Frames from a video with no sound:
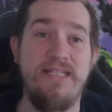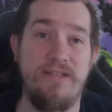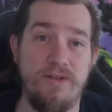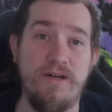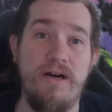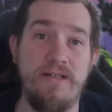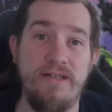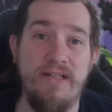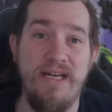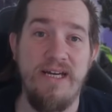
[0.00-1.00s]
Lorcana.
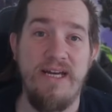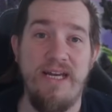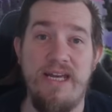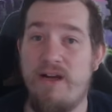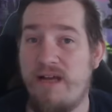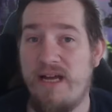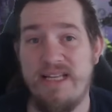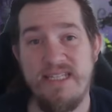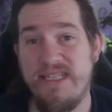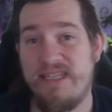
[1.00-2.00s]
In all
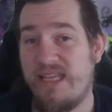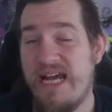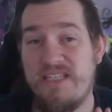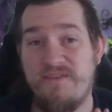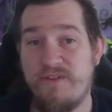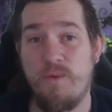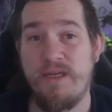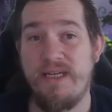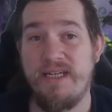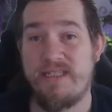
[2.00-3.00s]
honesty, the last few
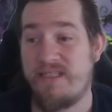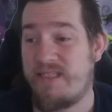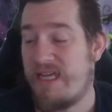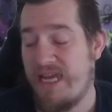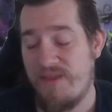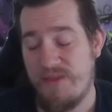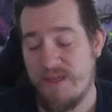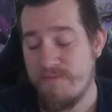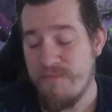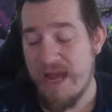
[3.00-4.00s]
weeks, the
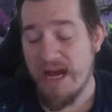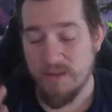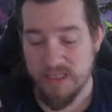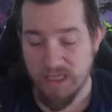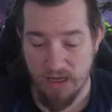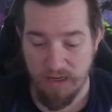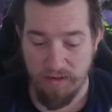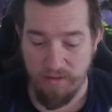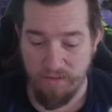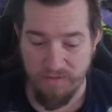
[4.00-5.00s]
amount
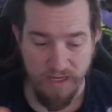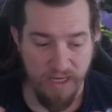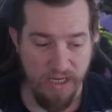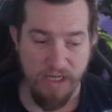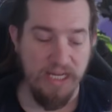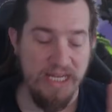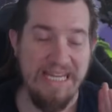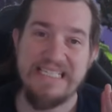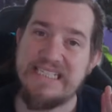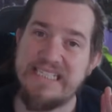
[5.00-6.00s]
of
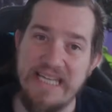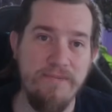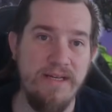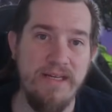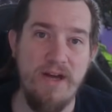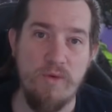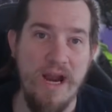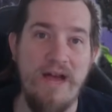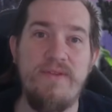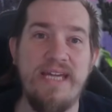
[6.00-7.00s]
excitement
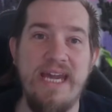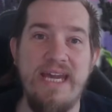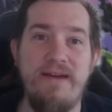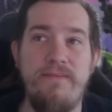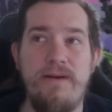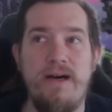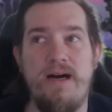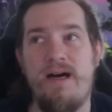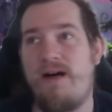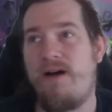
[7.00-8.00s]
around the game
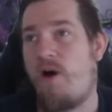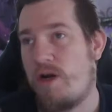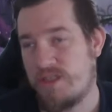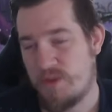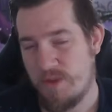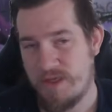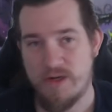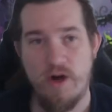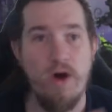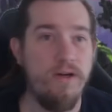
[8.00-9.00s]
on
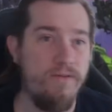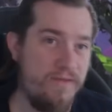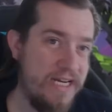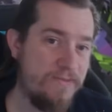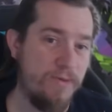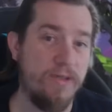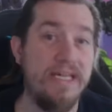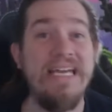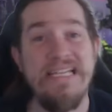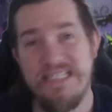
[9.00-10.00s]
Twitter, on Facebook,
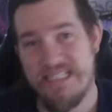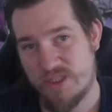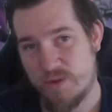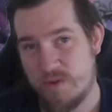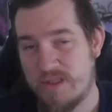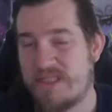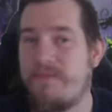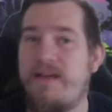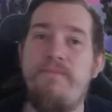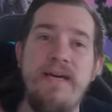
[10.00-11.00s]
in Discords, the
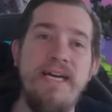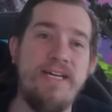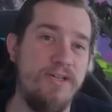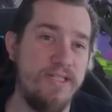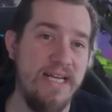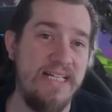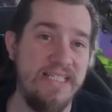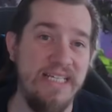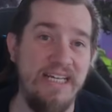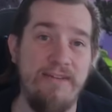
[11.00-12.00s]
amount of pictures I had
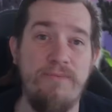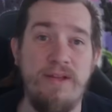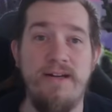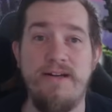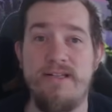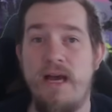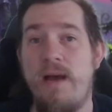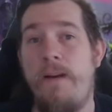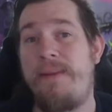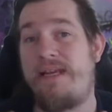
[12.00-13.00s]
seen of players
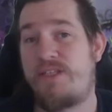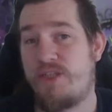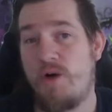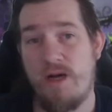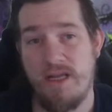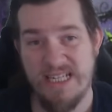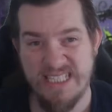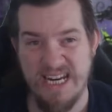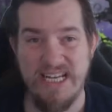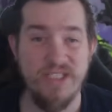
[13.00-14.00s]
being so
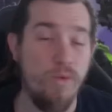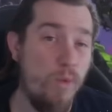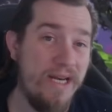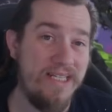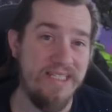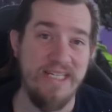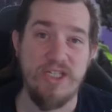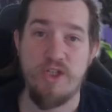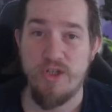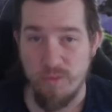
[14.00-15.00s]
excited to win a
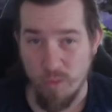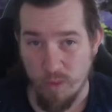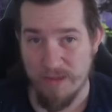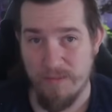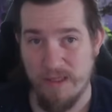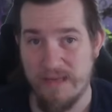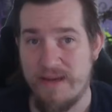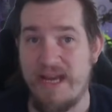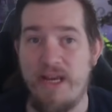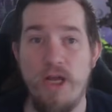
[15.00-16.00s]
stitch, win a
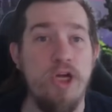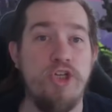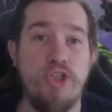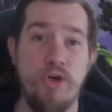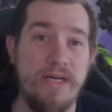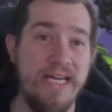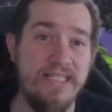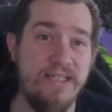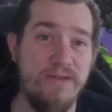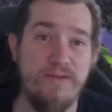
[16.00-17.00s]
playmat, showcase
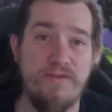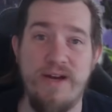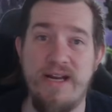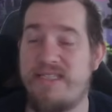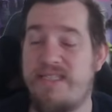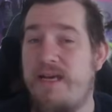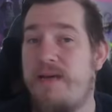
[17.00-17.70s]
it to their friends,